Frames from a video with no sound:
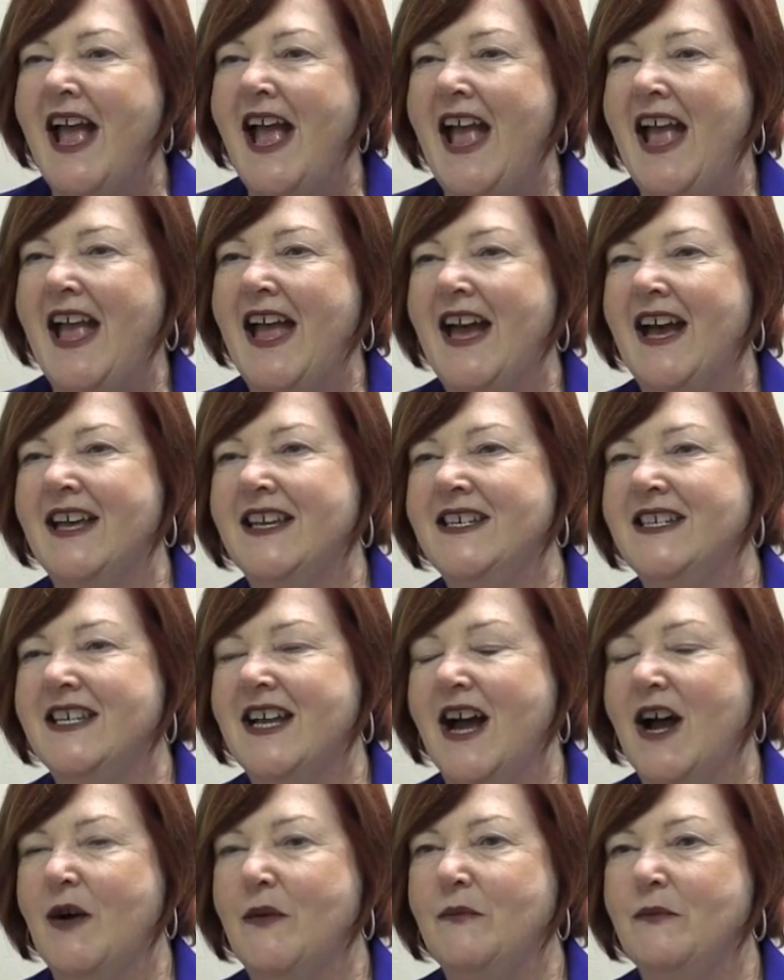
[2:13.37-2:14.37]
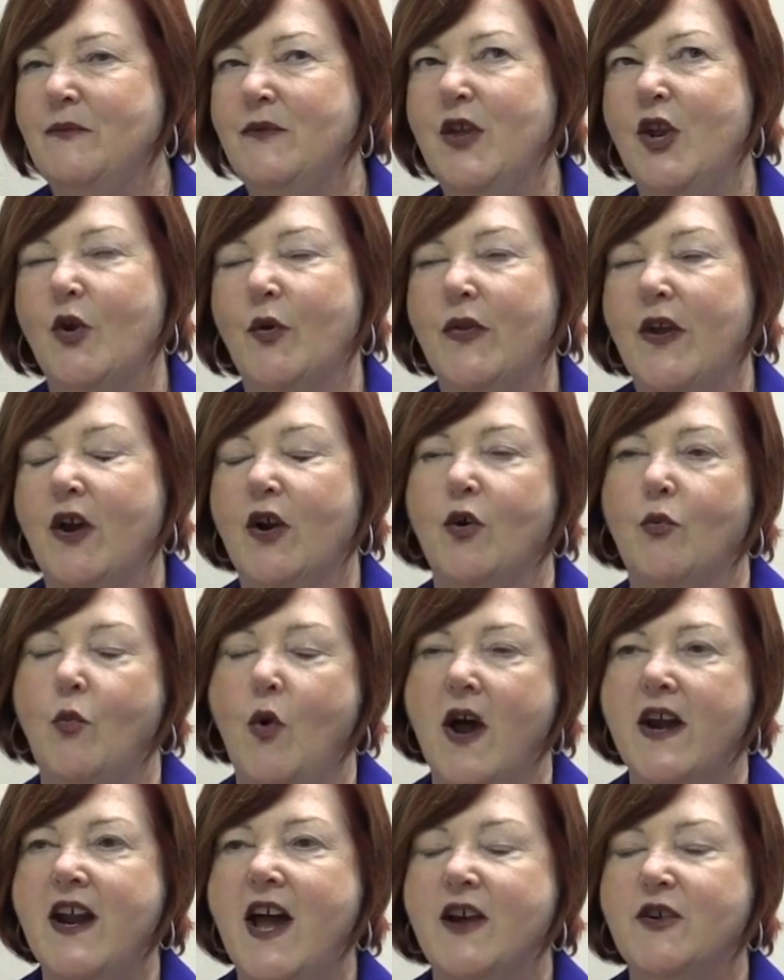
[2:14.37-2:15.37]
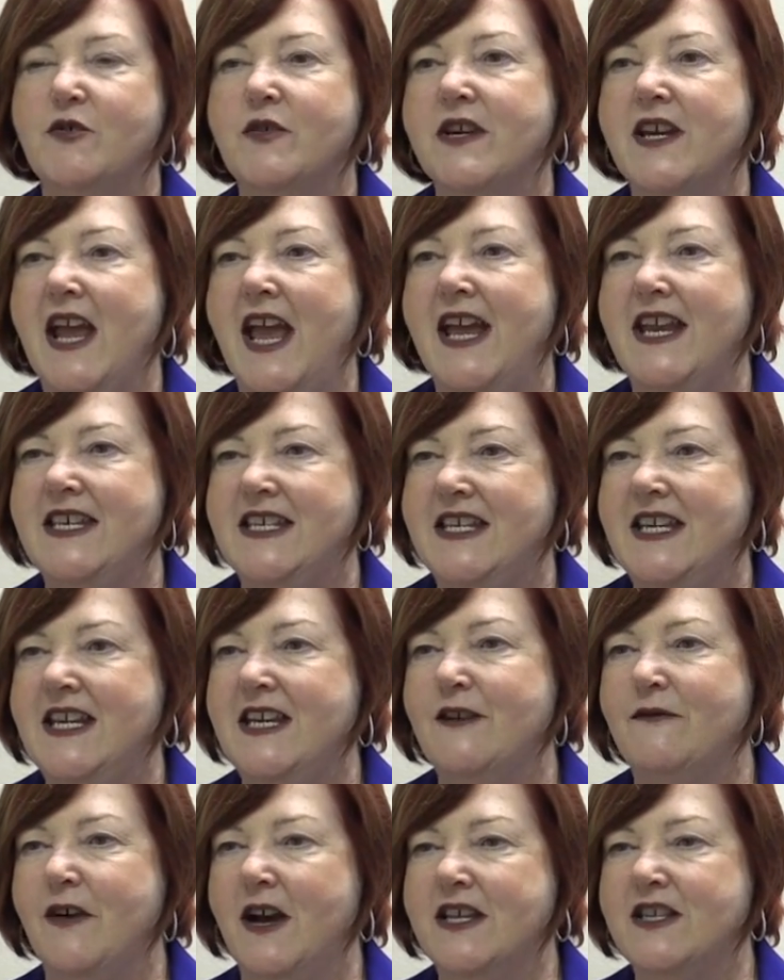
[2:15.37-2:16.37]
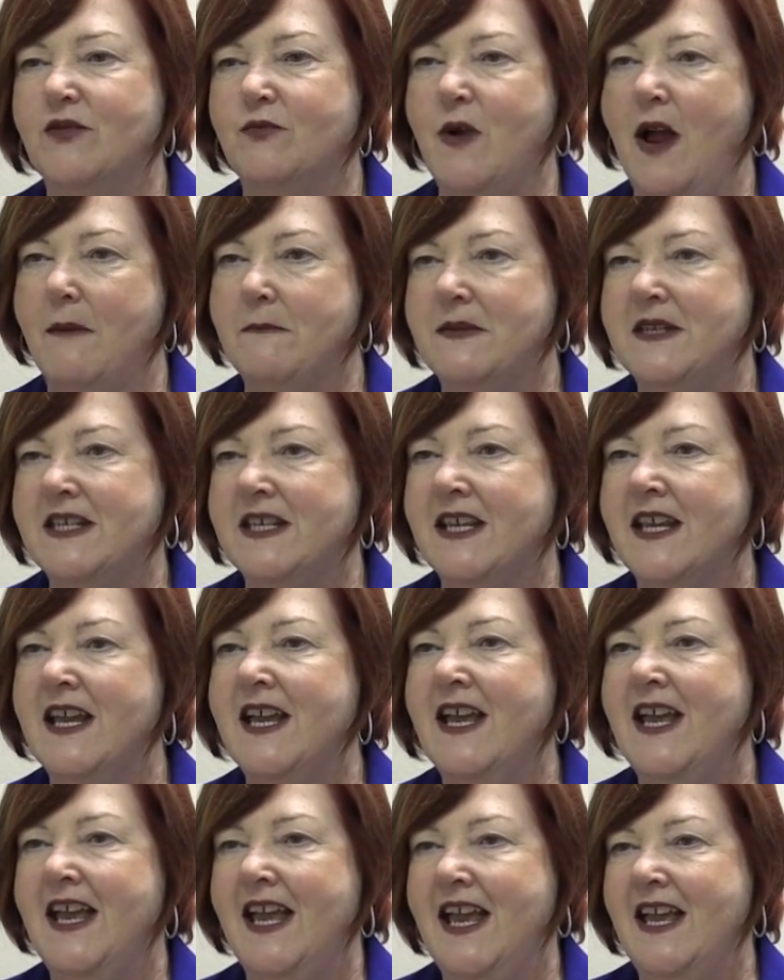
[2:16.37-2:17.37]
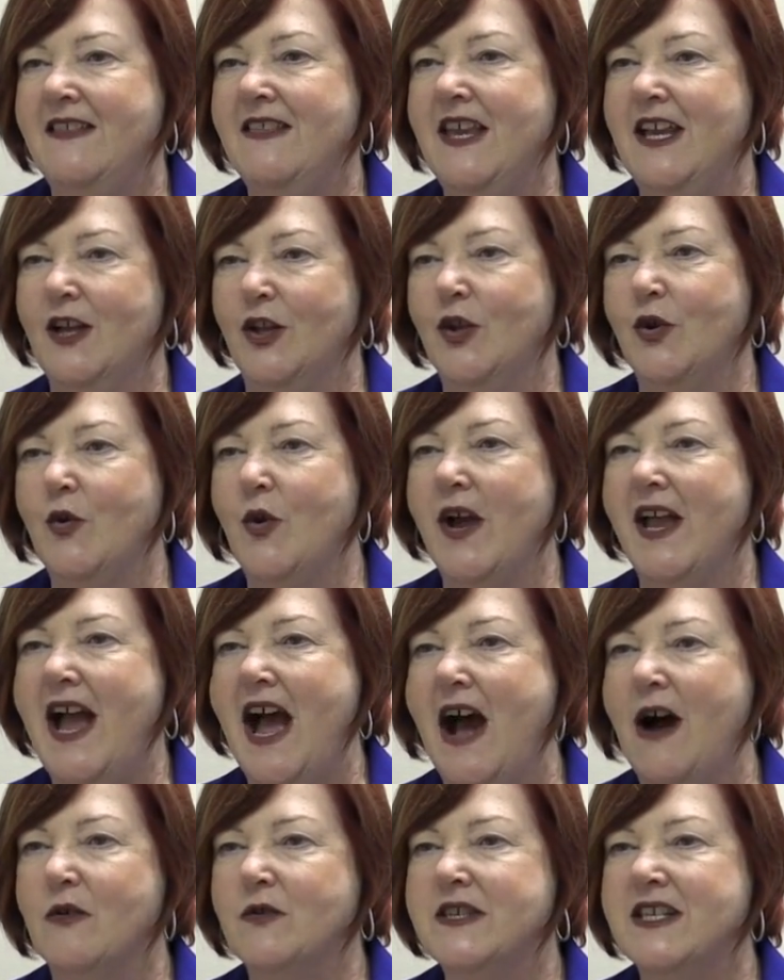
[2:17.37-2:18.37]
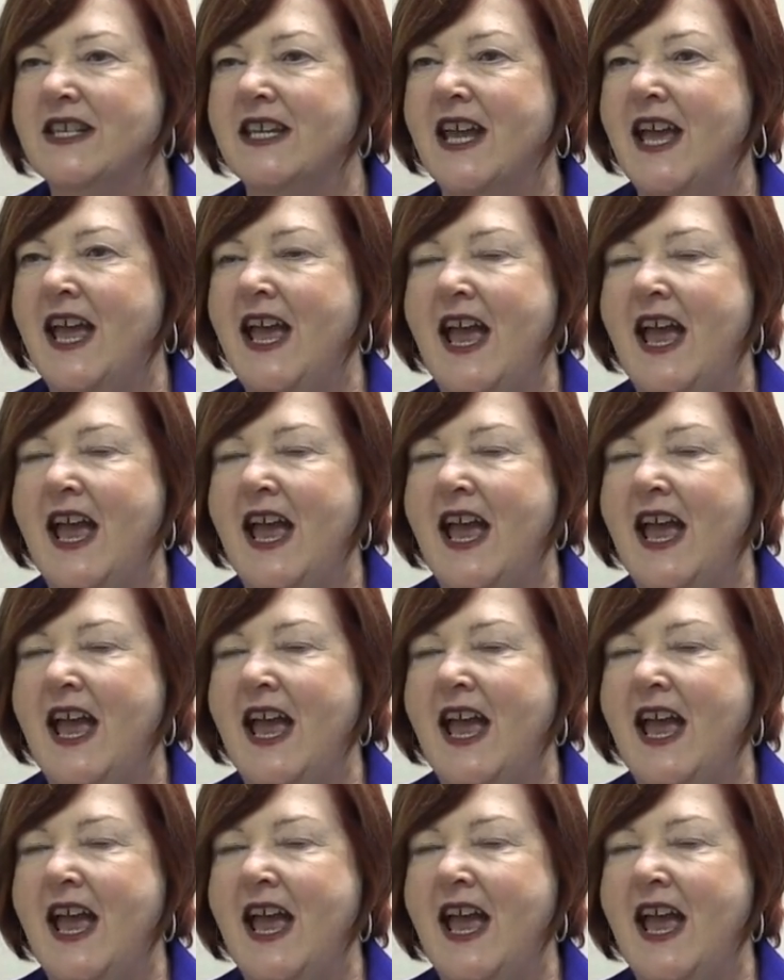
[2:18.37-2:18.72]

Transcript: And, you know, there are 118 of us reps in the Illinois House,